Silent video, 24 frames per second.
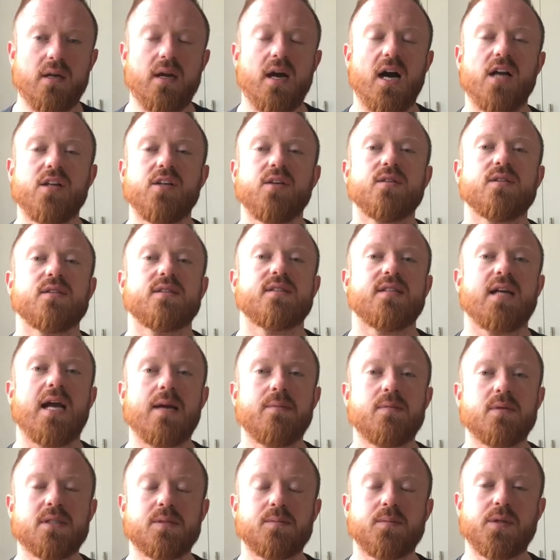and use a
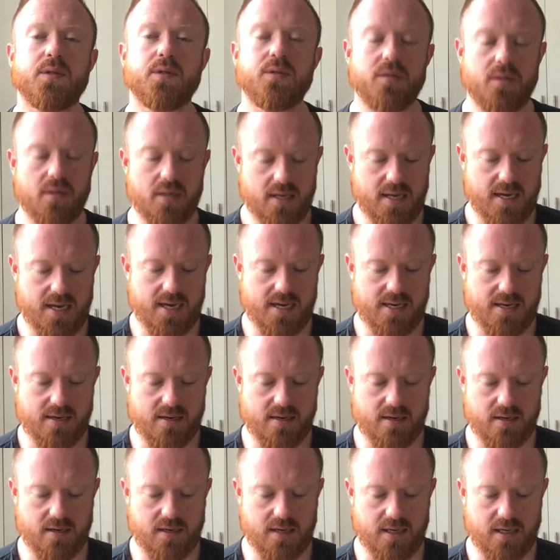tablespoon in
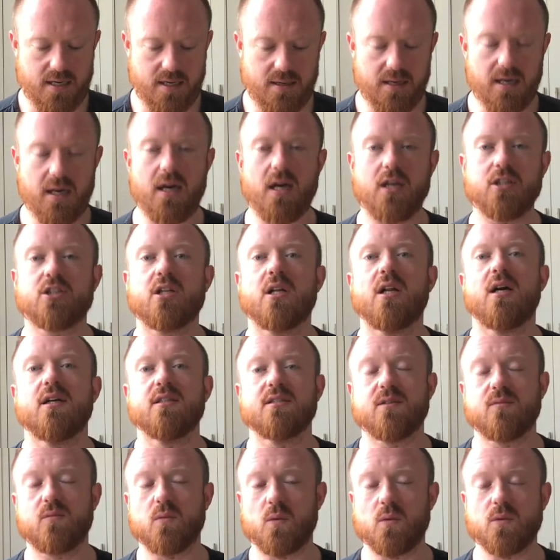a large glass
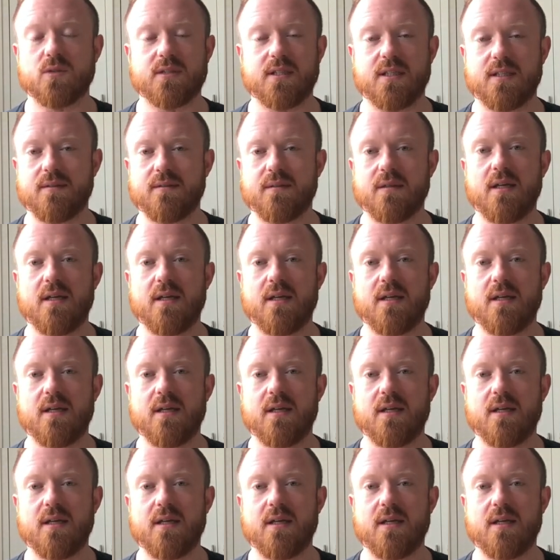of water